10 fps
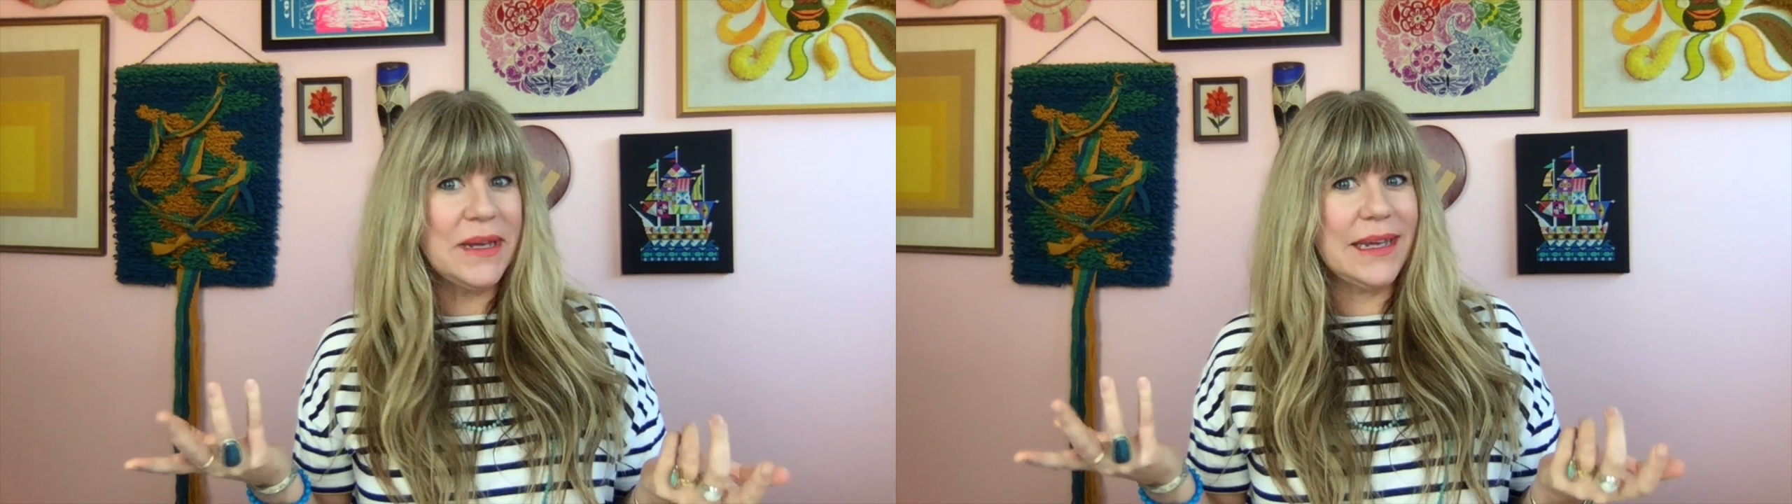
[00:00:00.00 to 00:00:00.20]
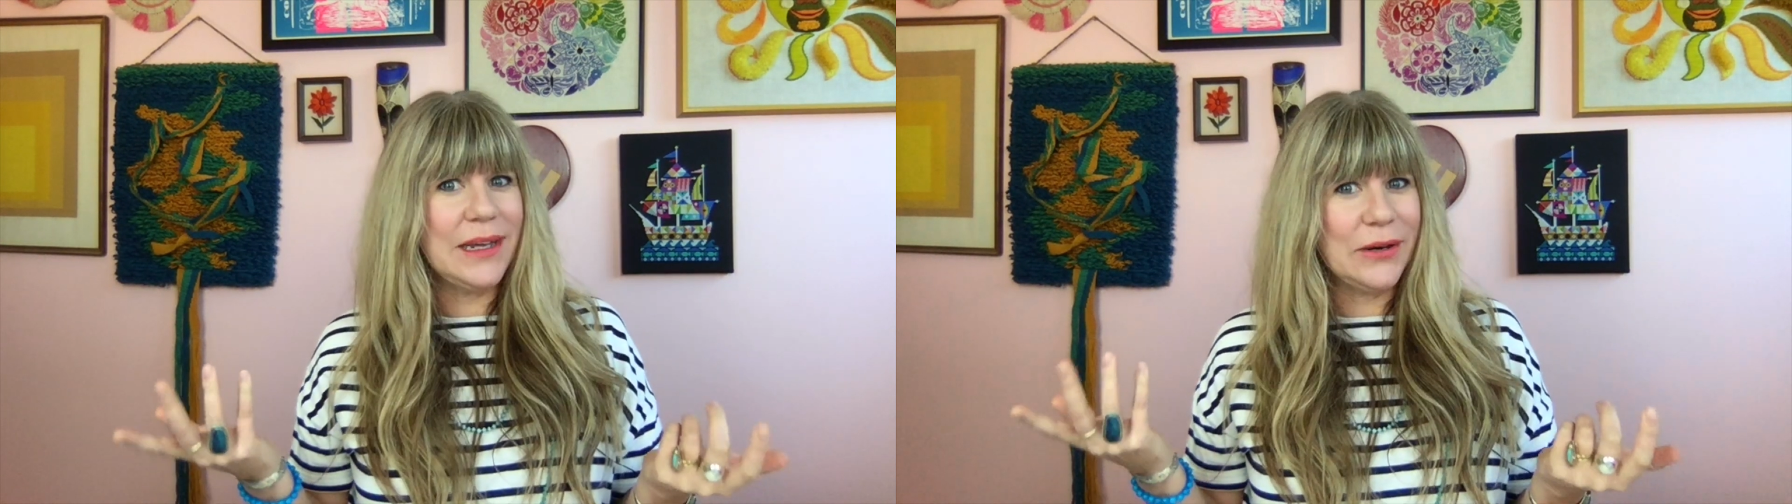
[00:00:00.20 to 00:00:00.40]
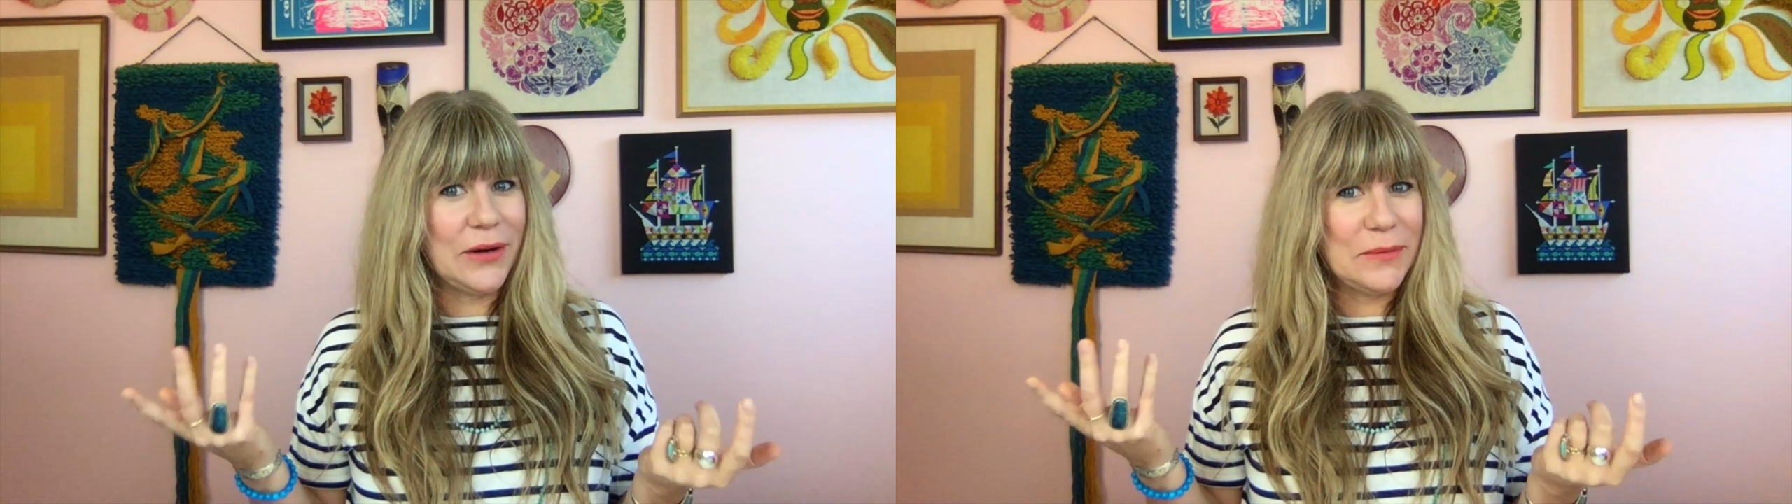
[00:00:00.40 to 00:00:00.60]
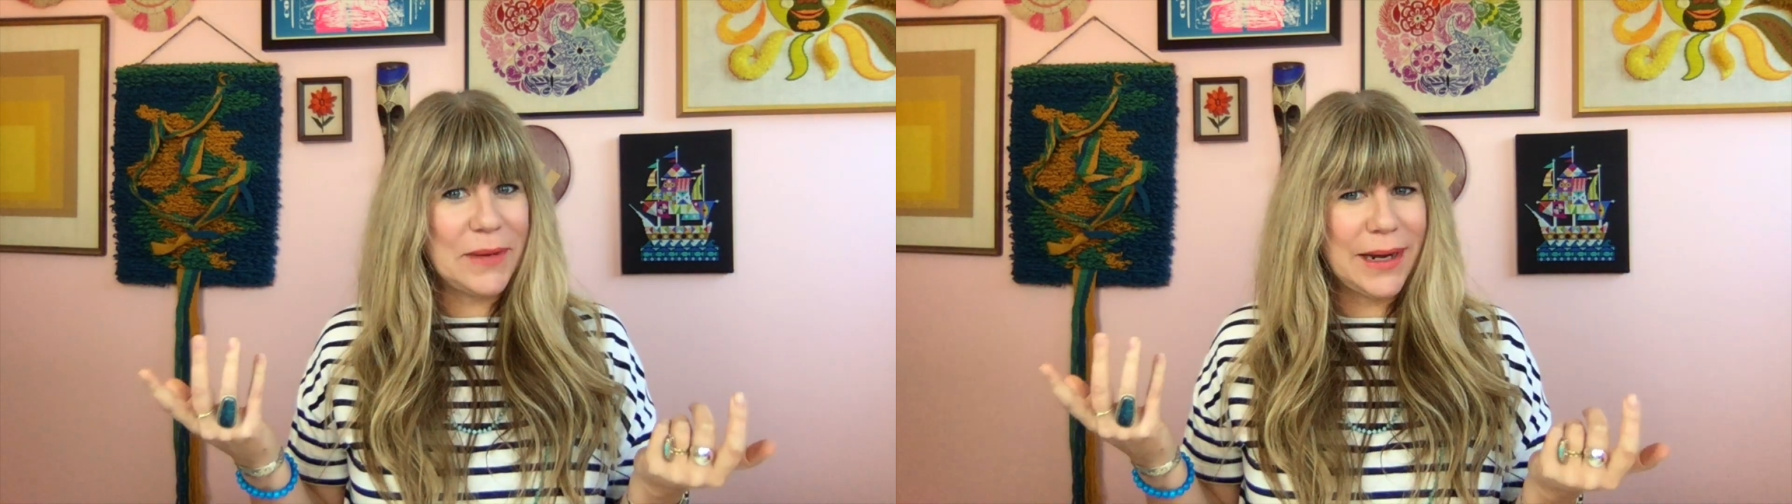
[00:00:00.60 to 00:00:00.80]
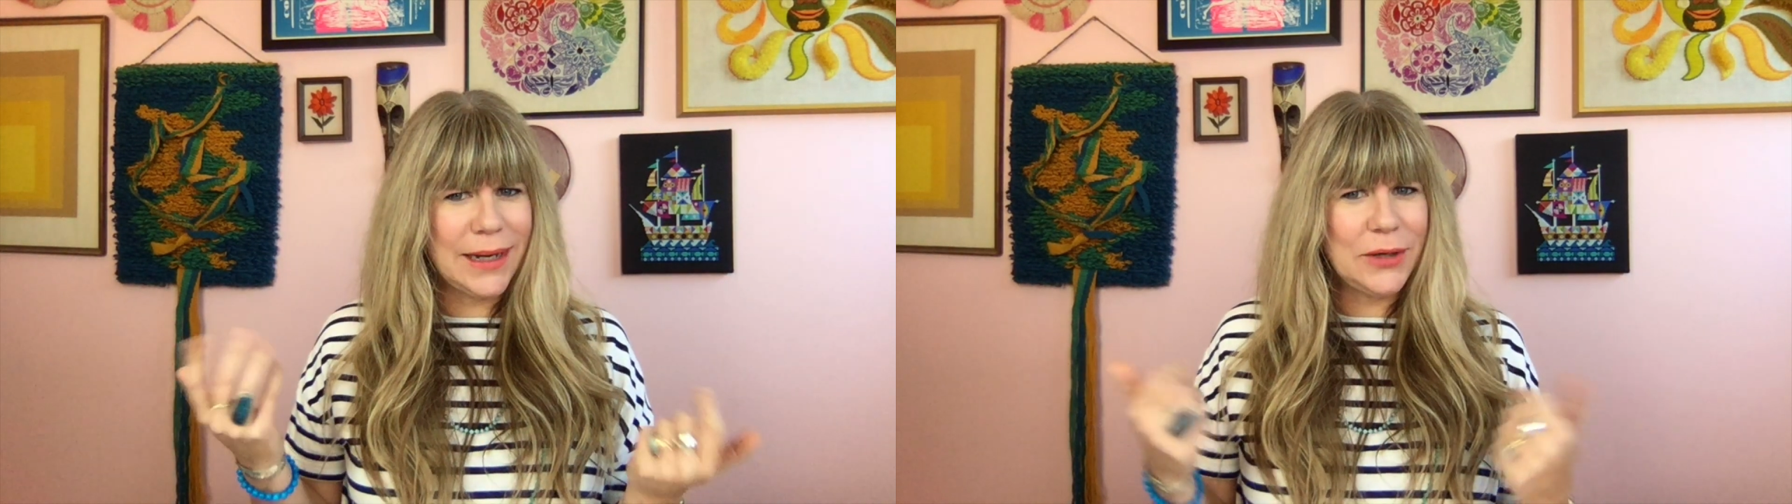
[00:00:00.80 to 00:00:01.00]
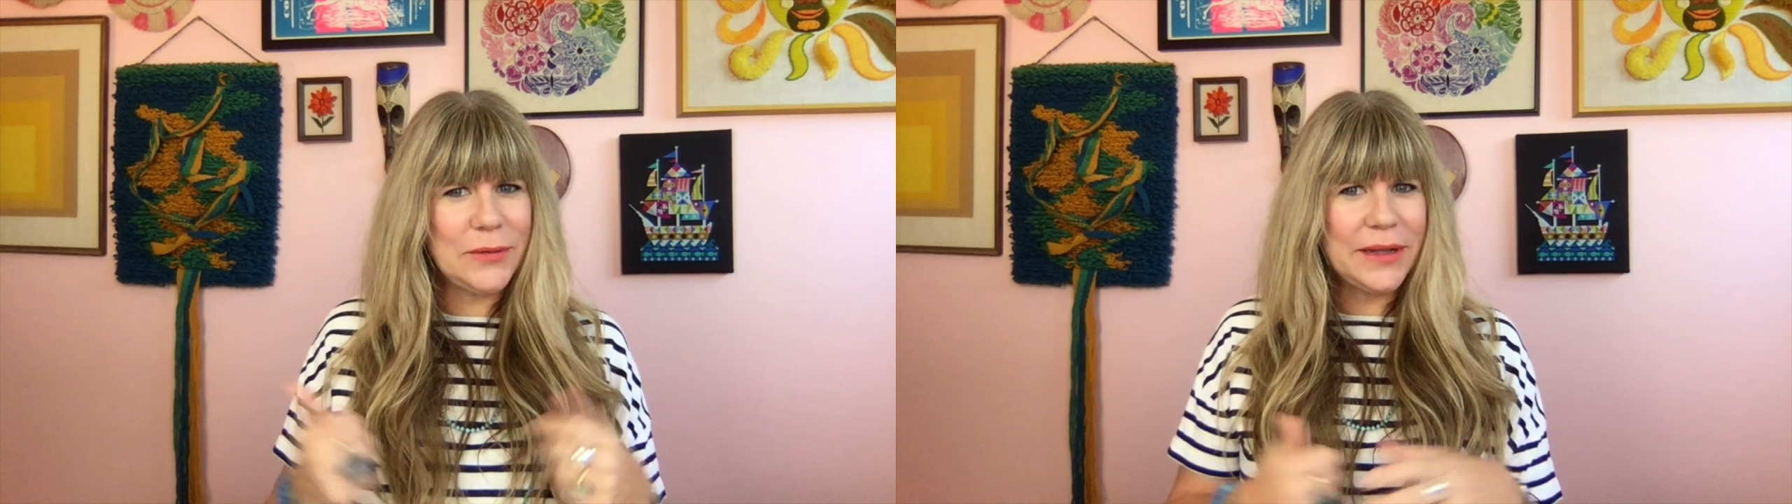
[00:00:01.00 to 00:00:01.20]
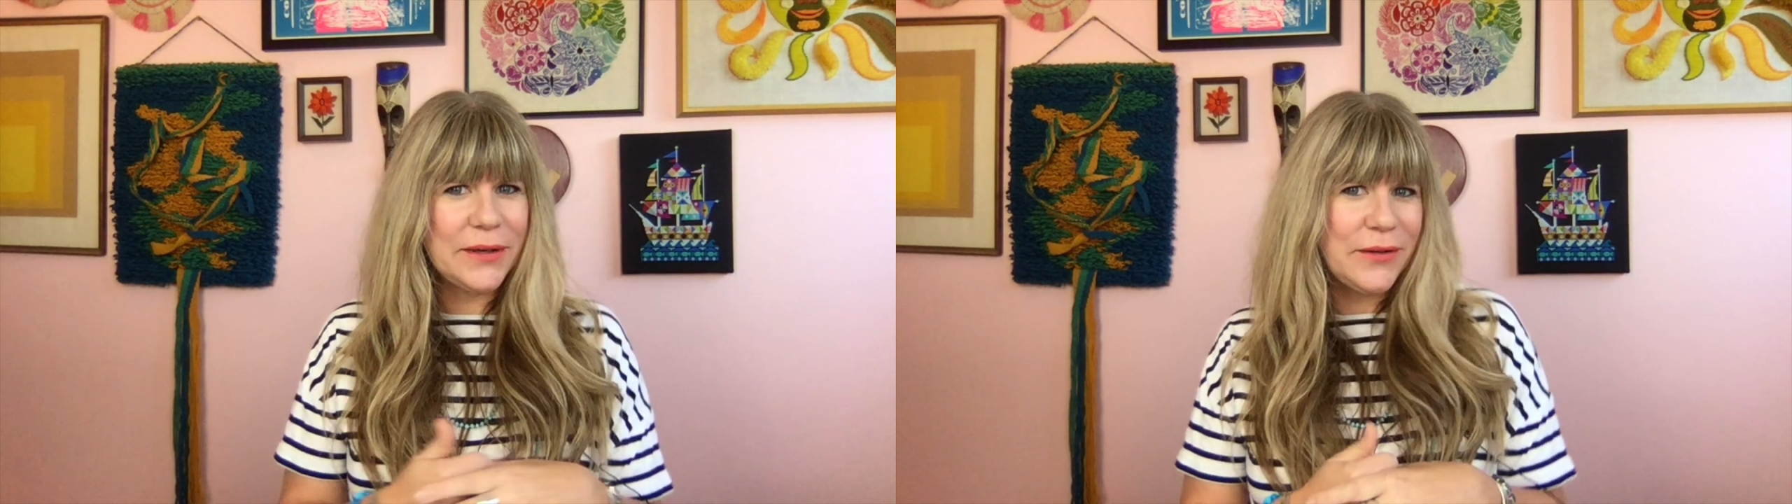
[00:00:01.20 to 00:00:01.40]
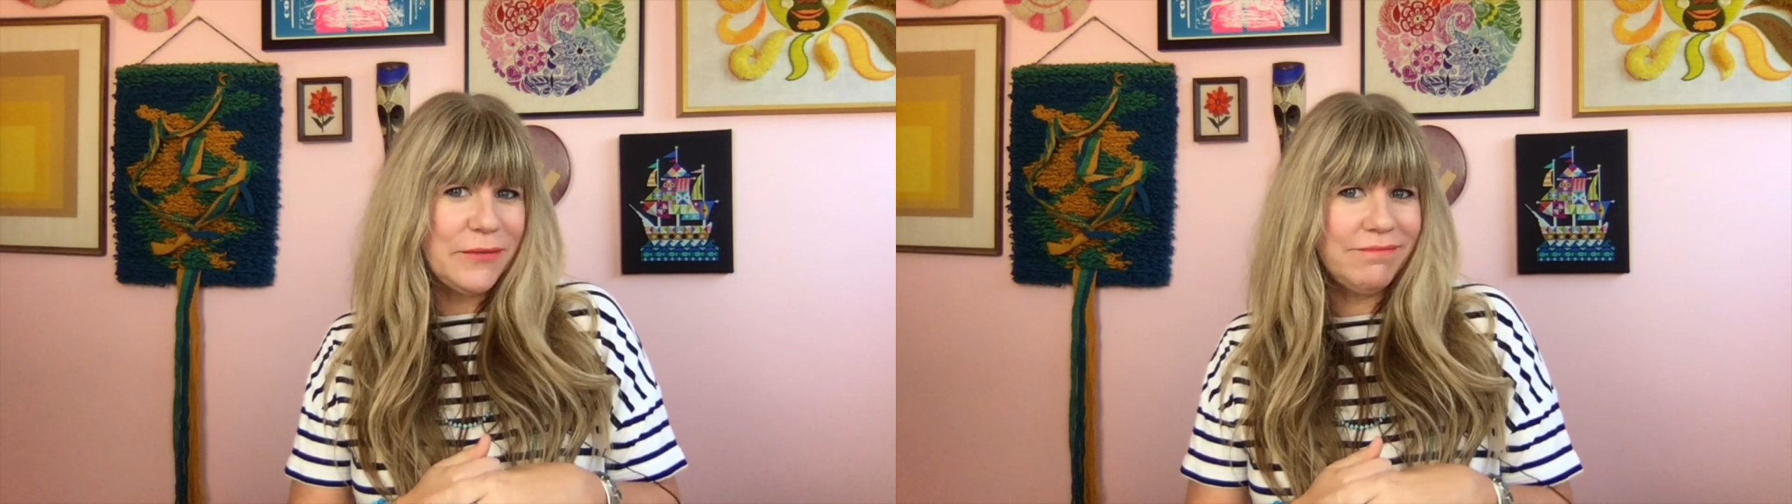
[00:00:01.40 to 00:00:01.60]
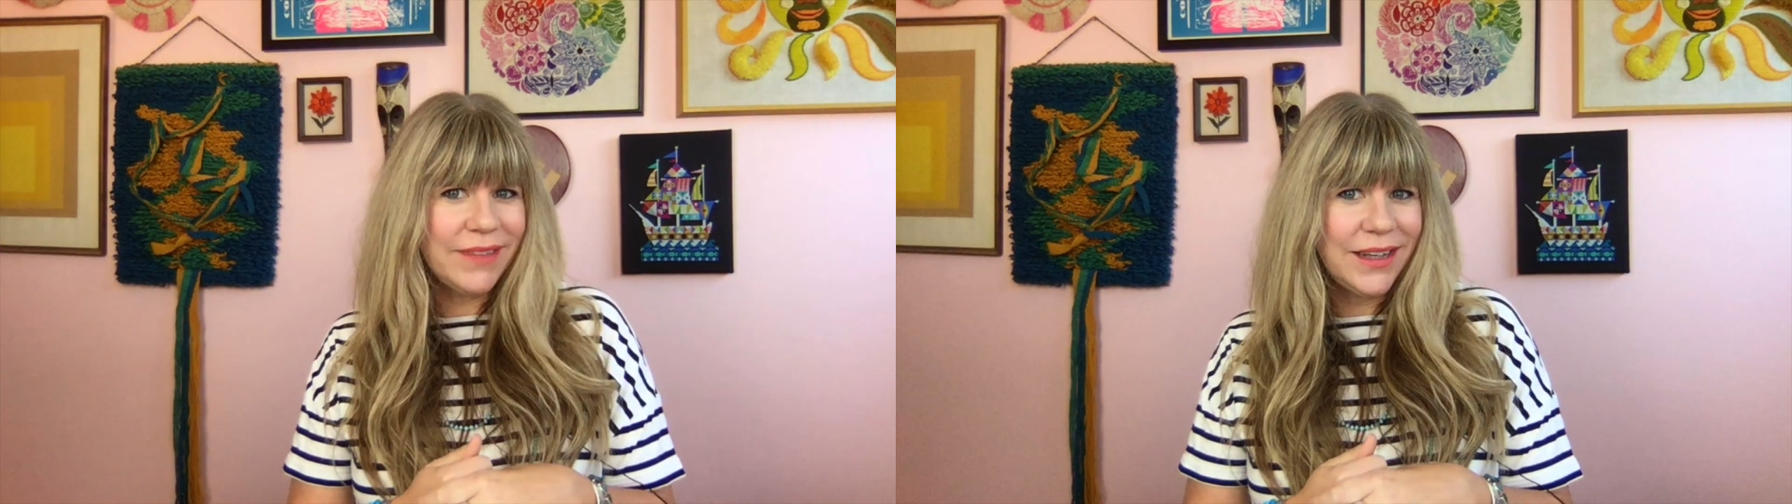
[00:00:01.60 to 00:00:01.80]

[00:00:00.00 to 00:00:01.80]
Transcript: me here on my new little